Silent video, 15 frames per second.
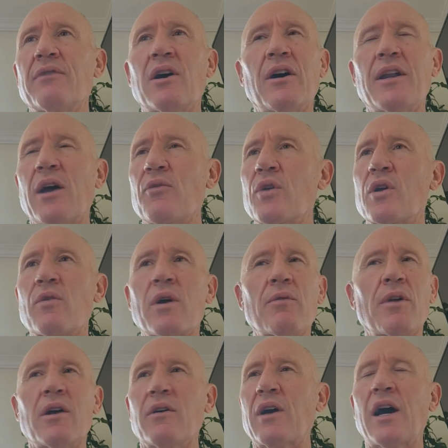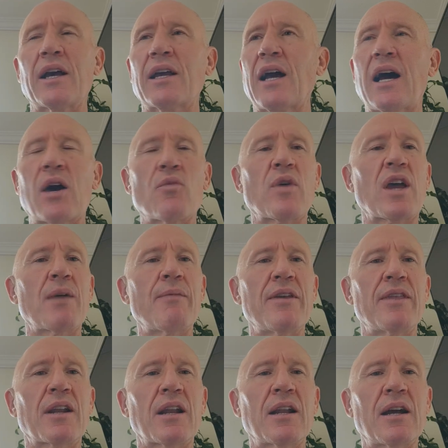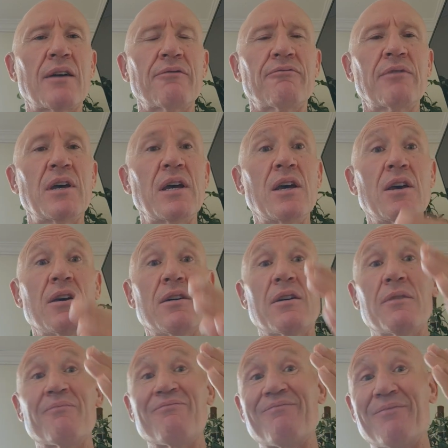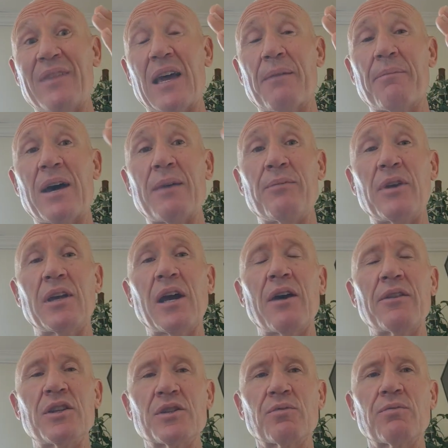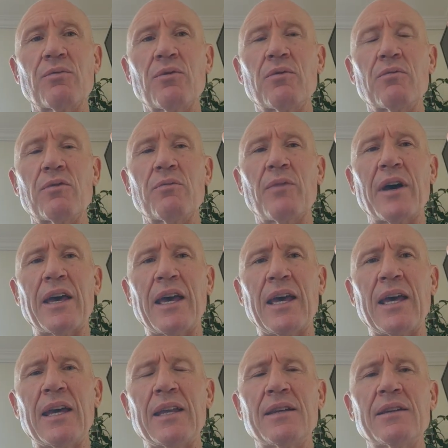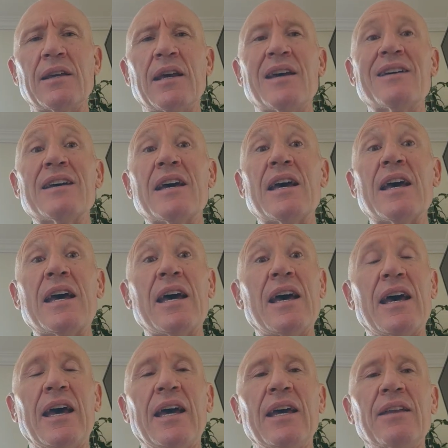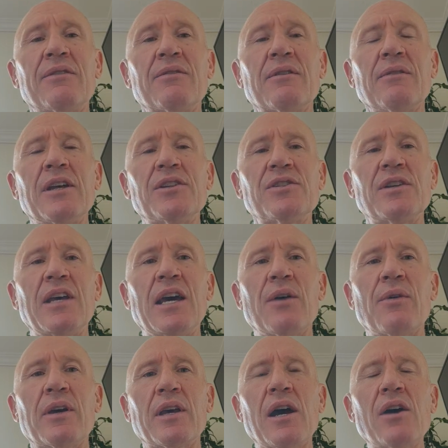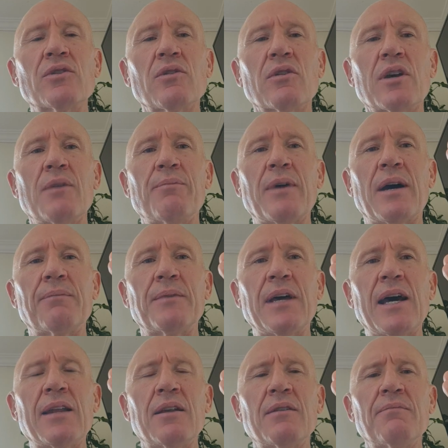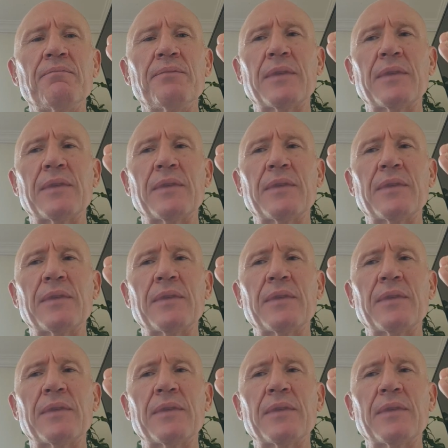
I don't regret it. I can't recommend that enough. That made me go this route with my hand, and let's see how it goes. I'll keep you updated.